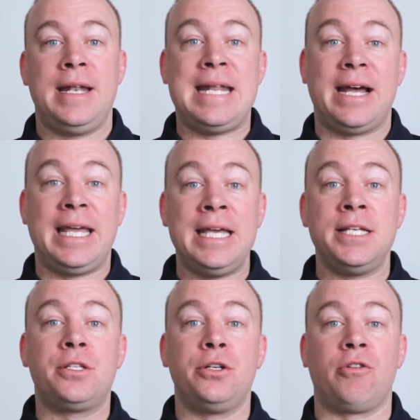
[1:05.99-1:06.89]
Now
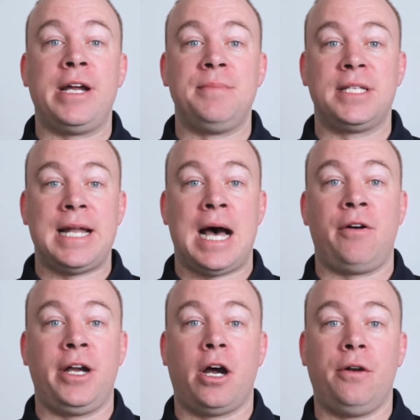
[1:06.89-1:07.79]
here's the dream
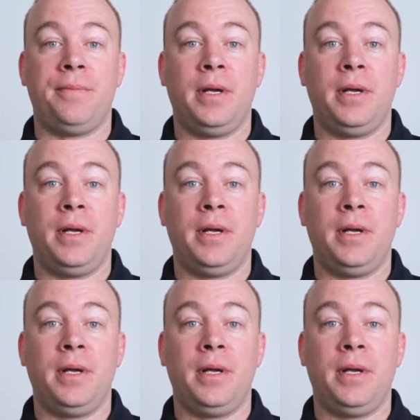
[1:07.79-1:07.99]
scenario.